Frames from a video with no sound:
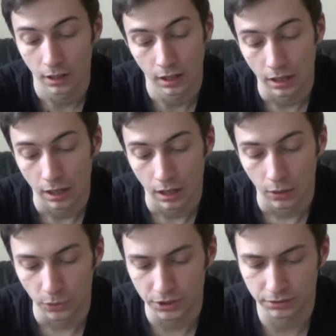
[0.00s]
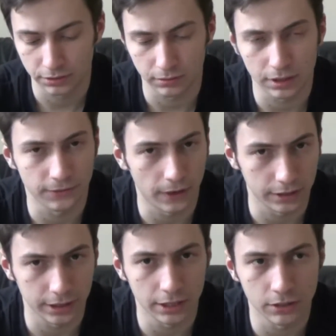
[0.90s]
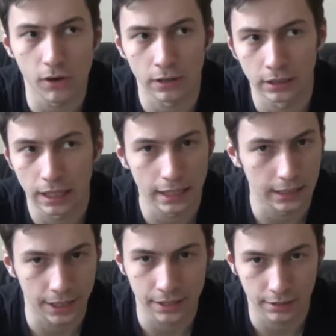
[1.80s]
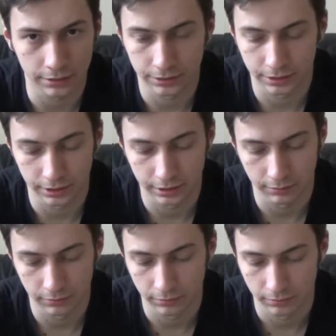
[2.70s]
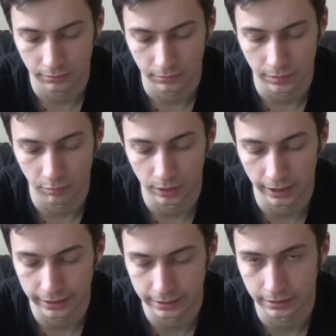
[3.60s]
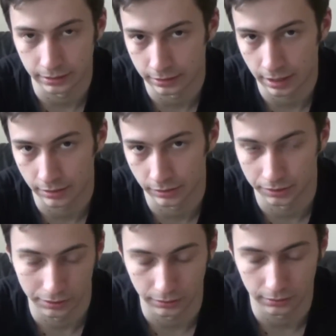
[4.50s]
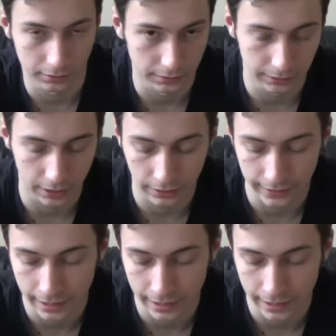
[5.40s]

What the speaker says: which is, as far as I know, unlike any other system in place in other card games.